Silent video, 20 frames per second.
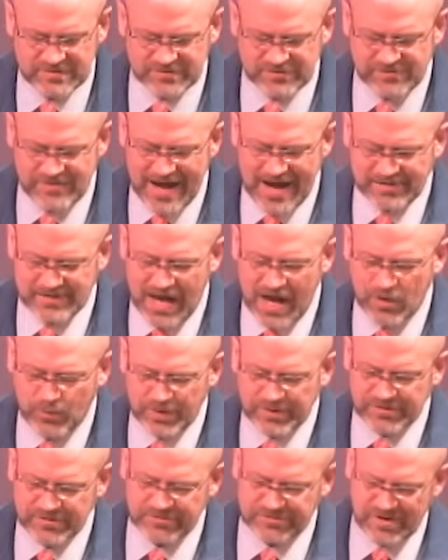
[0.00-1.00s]
is, in fact,
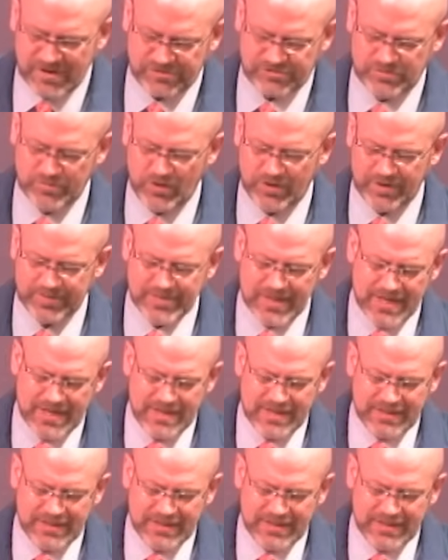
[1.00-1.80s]
eyewitness testimony,